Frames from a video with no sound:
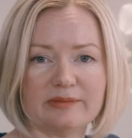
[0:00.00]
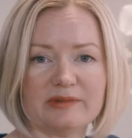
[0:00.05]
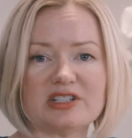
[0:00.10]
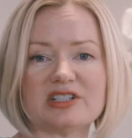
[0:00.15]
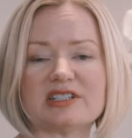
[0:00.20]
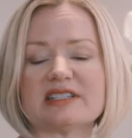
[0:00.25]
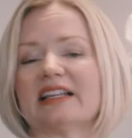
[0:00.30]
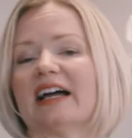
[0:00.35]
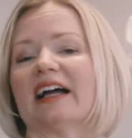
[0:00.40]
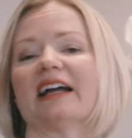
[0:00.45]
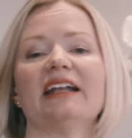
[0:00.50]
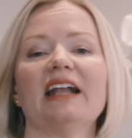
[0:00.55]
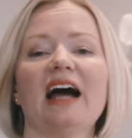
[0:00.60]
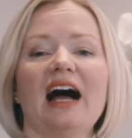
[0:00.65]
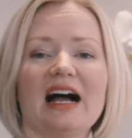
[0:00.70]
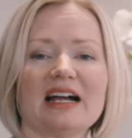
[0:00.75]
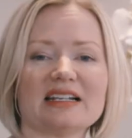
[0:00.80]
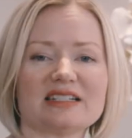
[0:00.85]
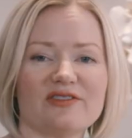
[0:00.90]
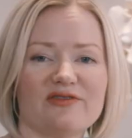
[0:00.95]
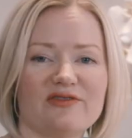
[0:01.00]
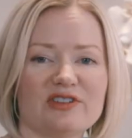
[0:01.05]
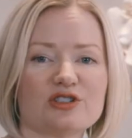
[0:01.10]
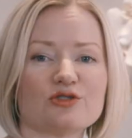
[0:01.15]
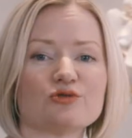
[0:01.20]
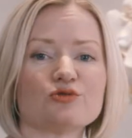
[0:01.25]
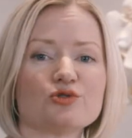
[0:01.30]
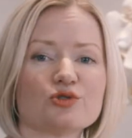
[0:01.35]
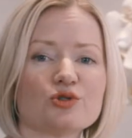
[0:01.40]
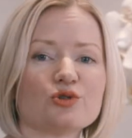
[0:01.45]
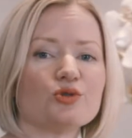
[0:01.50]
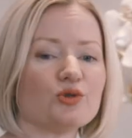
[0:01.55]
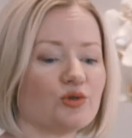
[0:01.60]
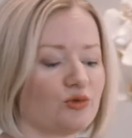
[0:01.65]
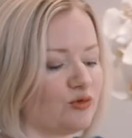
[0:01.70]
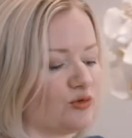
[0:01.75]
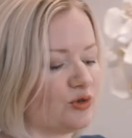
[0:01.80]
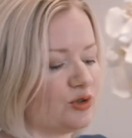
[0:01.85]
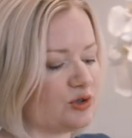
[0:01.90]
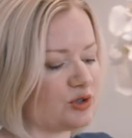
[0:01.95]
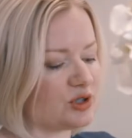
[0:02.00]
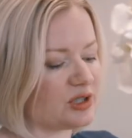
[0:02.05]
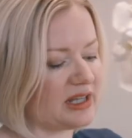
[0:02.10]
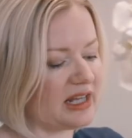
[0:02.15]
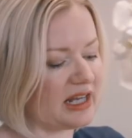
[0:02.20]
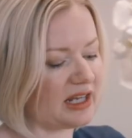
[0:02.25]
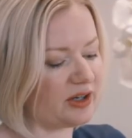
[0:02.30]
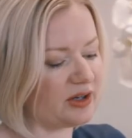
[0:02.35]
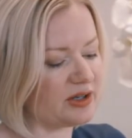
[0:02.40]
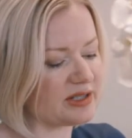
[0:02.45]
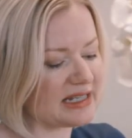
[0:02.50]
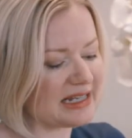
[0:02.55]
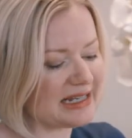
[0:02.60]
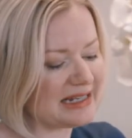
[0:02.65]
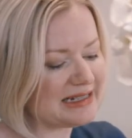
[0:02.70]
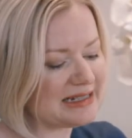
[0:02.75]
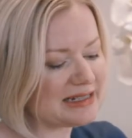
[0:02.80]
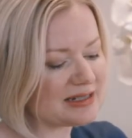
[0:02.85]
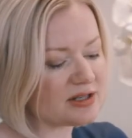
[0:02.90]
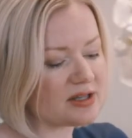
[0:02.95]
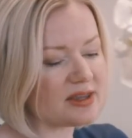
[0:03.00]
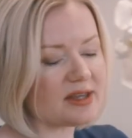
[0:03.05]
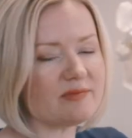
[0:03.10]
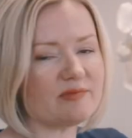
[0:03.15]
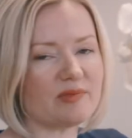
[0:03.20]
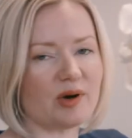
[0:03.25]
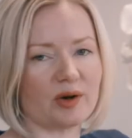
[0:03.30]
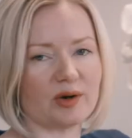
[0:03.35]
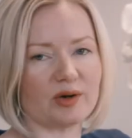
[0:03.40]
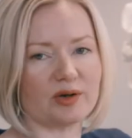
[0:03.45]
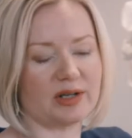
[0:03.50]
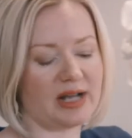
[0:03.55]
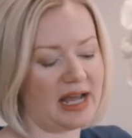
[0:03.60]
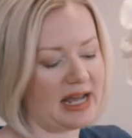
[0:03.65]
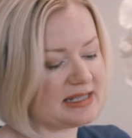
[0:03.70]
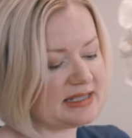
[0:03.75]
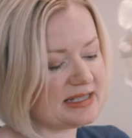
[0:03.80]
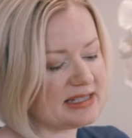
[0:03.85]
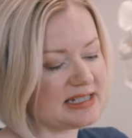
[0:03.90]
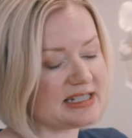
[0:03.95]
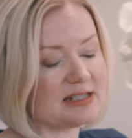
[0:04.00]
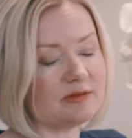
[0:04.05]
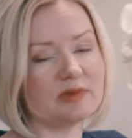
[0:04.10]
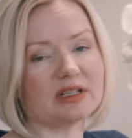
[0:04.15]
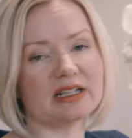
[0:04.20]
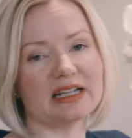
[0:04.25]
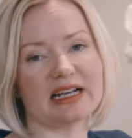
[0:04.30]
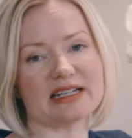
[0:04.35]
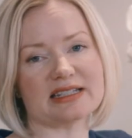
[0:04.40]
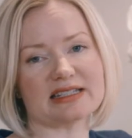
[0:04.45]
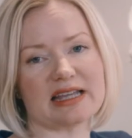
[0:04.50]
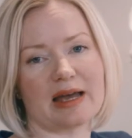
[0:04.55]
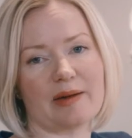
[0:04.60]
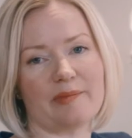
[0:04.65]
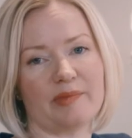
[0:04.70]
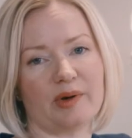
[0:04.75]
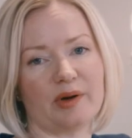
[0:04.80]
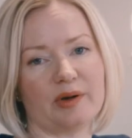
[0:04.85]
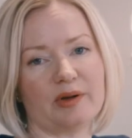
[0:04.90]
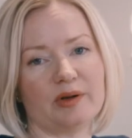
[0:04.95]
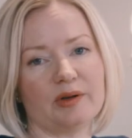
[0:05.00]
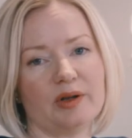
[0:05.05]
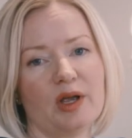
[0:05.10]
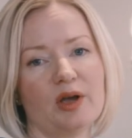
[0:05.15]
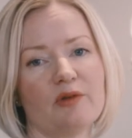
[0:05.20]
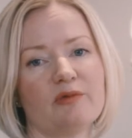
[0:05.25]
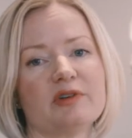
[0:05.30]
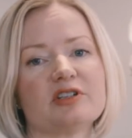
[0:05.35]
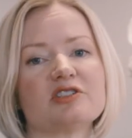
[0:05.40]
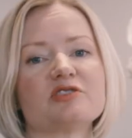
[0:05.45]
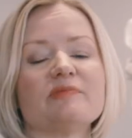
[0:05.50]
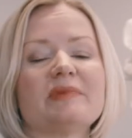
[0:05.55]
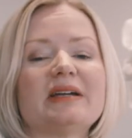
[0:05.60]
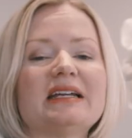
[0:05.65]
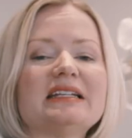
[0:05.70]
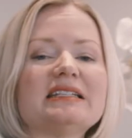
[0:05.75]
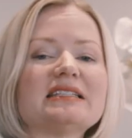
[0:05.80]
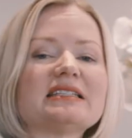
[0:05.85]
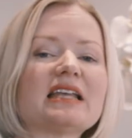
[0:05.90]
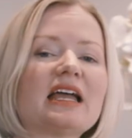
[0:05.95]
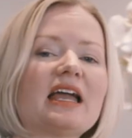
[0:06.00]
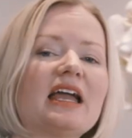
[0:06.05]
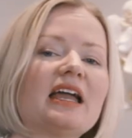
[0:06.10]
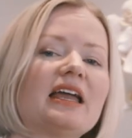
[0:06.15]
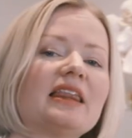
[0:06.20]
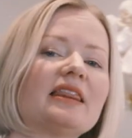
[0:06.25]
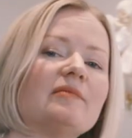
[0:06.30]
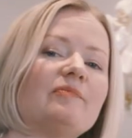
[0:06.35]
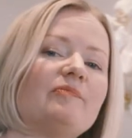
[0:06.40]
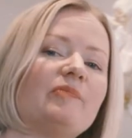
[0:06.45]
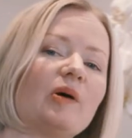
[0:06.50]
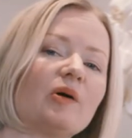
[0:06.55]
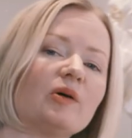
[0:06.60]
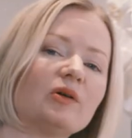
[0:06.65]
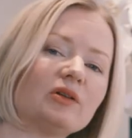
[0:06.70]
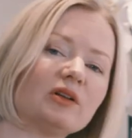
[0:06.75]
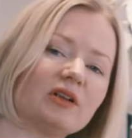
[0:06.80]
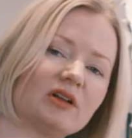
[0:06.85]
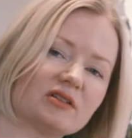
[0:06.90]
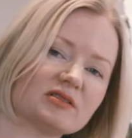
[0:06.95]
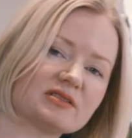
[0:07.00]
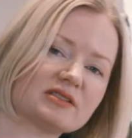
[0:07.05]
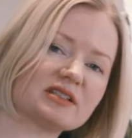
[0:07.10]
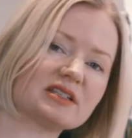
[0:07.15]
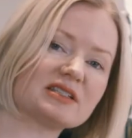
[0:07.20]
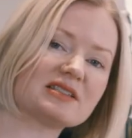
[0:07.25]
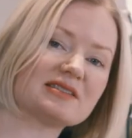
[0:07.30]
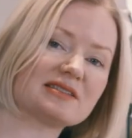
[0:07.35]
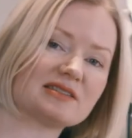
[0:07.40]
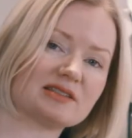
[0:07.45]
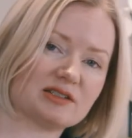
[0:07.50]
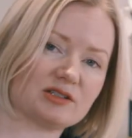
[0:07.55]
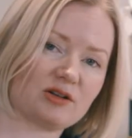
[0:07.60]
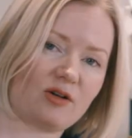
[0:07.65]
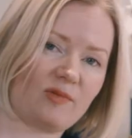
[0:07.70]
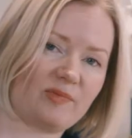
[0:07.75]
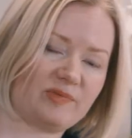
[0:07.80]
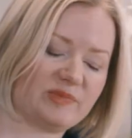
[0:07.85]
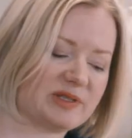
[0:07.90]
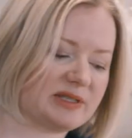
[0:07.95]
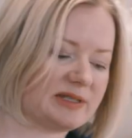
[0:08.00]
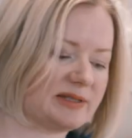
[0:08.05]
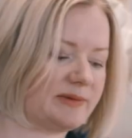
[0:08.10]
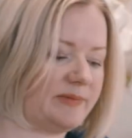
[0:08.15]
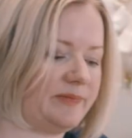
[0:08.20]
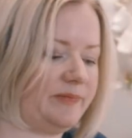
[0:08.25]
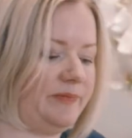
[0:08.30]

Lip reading: which is like an artificial tooth root that goes into the bone and stimulates that bone, which means the bone loss stops.